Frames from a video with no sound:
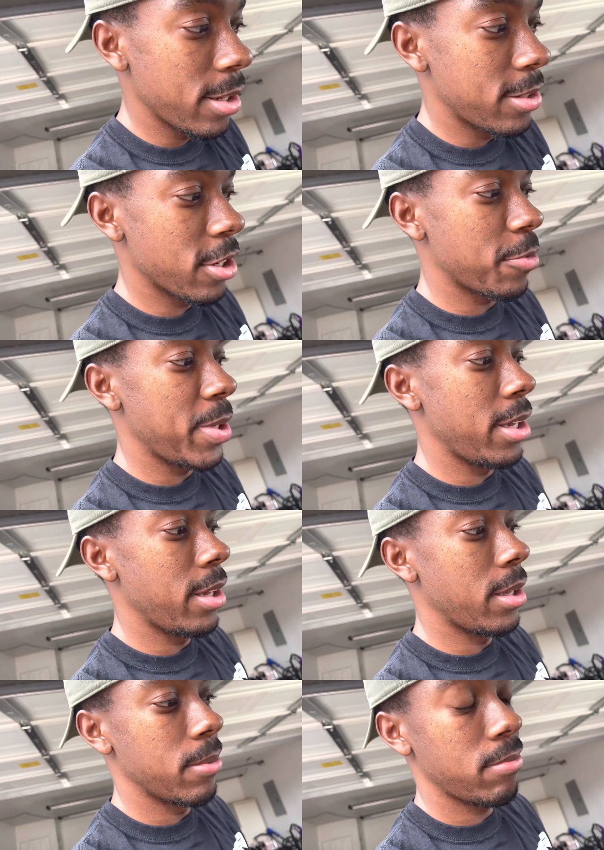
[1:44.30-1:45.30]
took
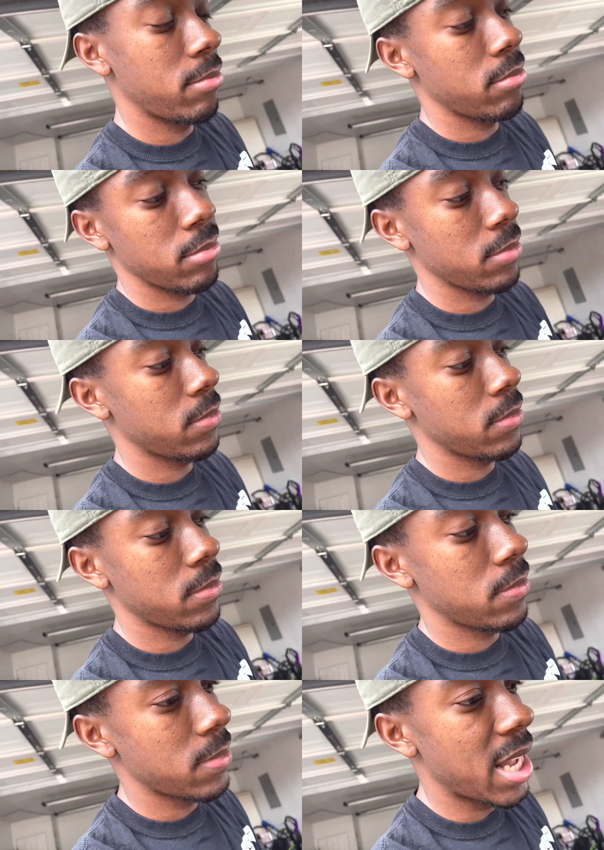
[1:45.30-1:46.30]
me,
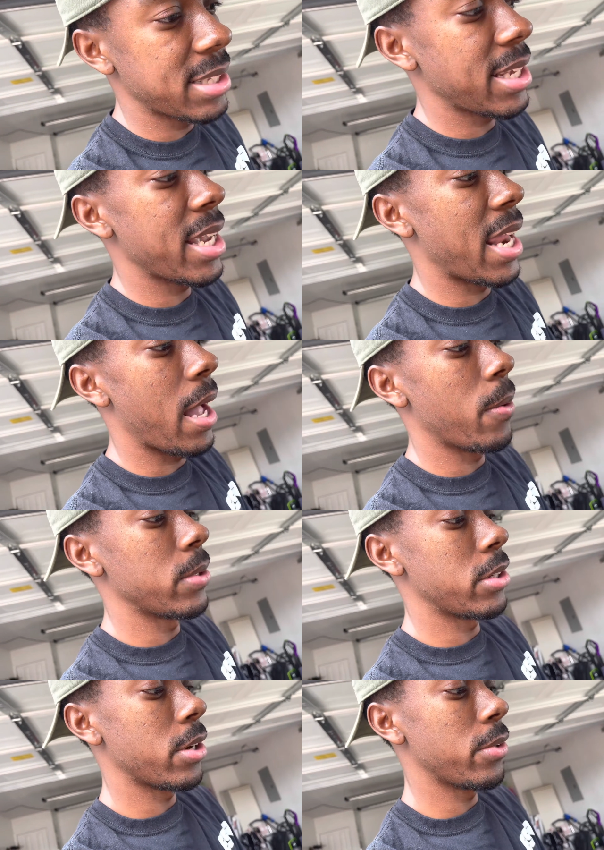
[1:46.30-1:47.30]
I'd say, an hour
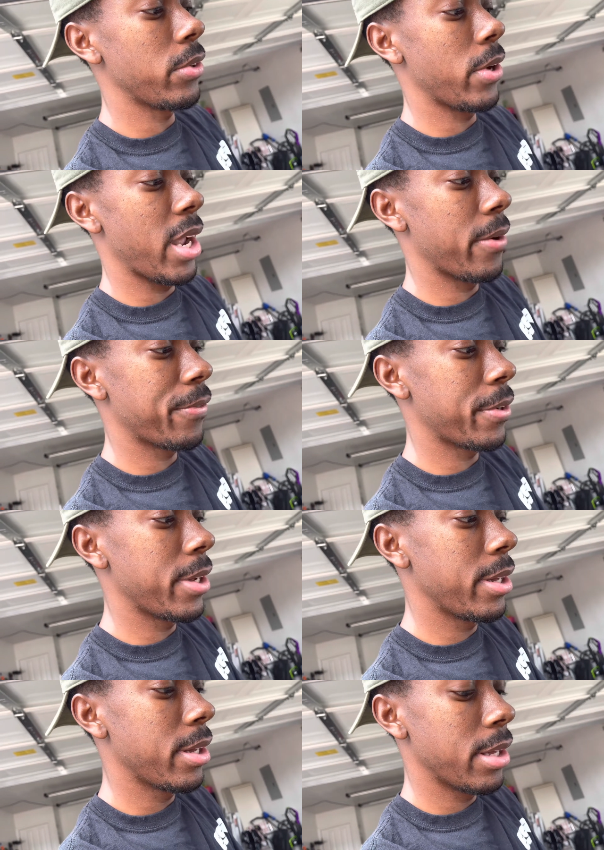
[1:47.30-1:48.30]
to go through
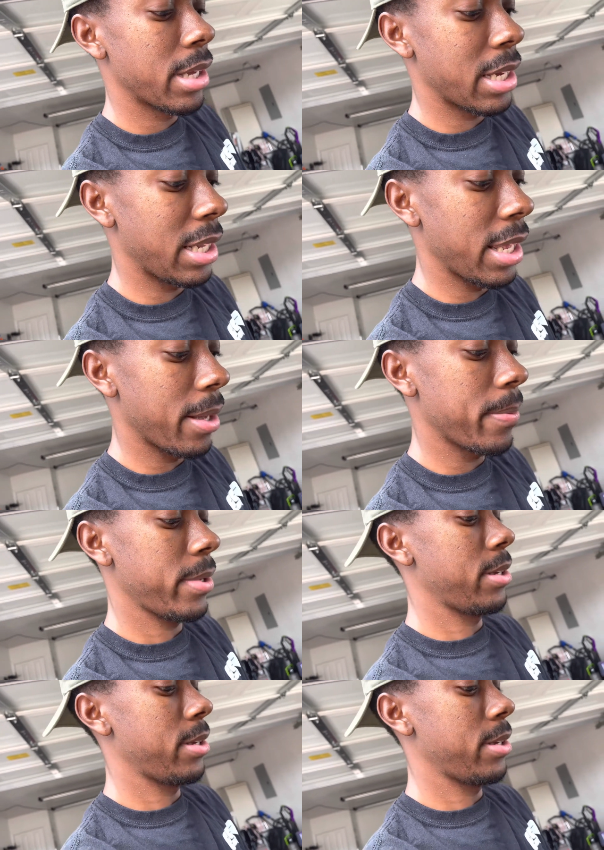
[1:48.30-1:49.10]
every clamp,